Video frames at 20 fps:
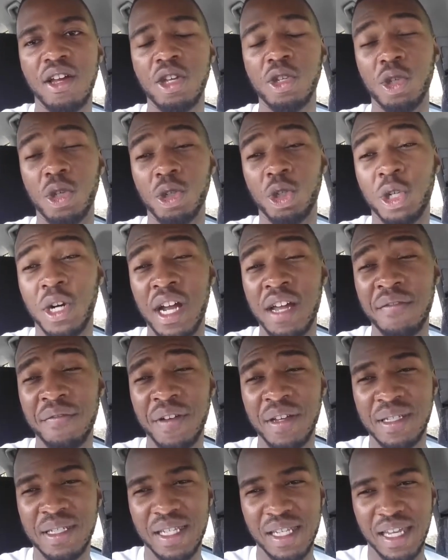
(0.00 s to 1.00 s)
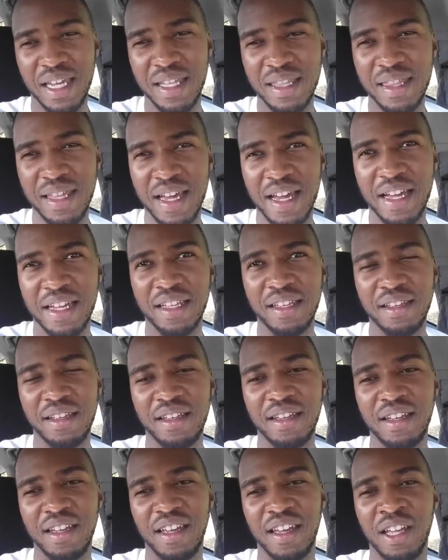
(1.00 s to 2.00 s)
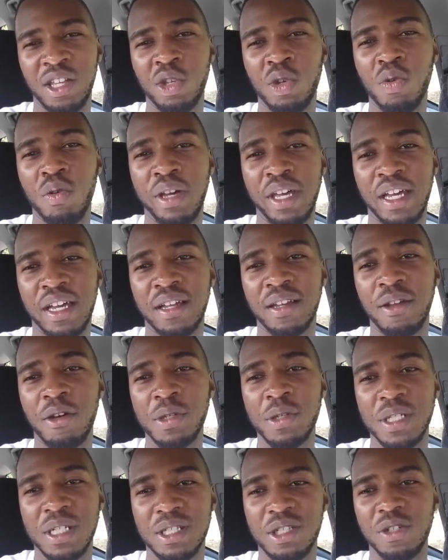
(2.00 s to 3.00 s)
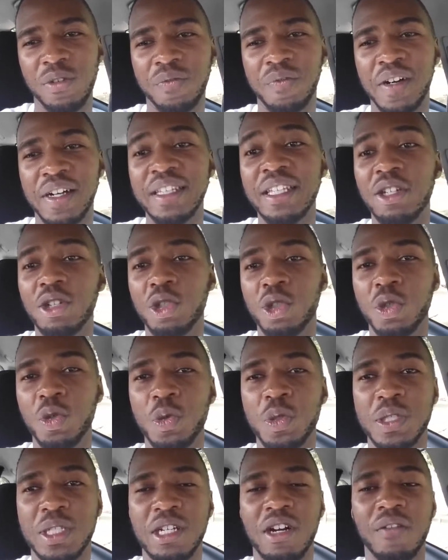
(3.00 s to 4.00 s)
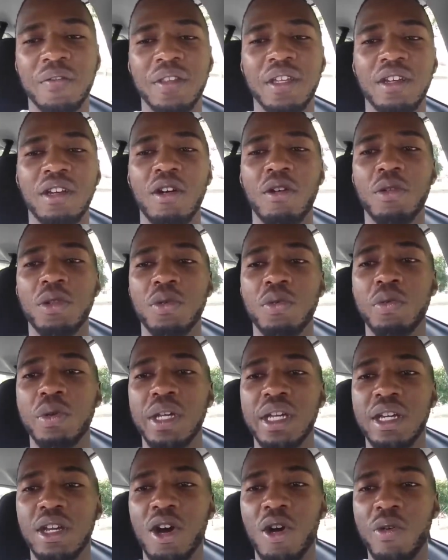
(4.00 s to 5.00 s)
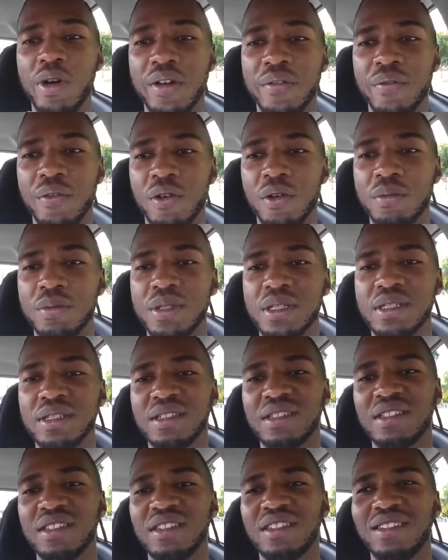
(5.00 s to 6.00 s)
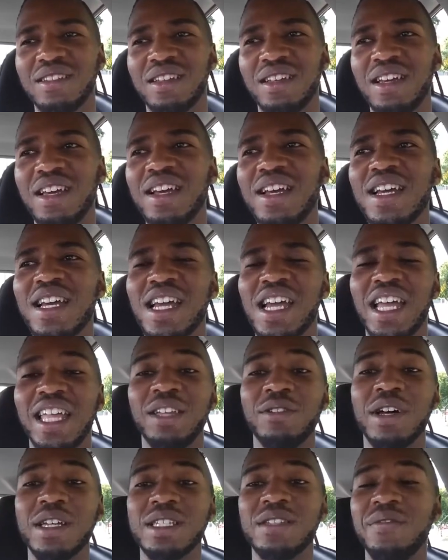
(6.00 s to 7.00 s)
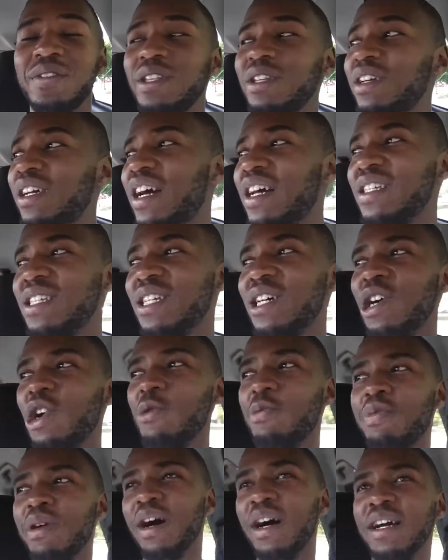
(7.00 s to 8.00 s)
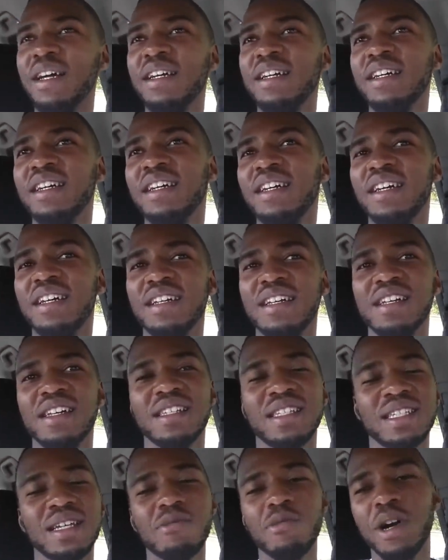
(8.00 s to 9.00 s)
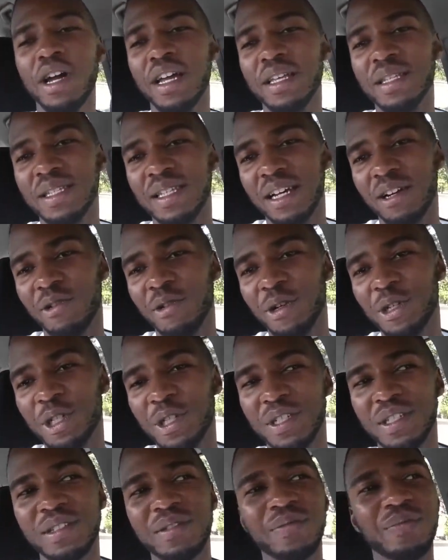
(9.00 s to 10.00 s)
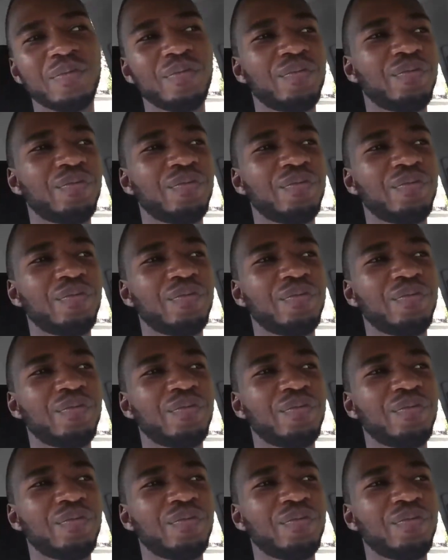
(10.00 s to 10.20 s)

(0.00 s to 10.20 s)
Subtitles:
So try and investigate that, and you'll get closer to finding your true self than going through egoic forms. Anyway, that's the video, guys. I hope I somewhat answered that question.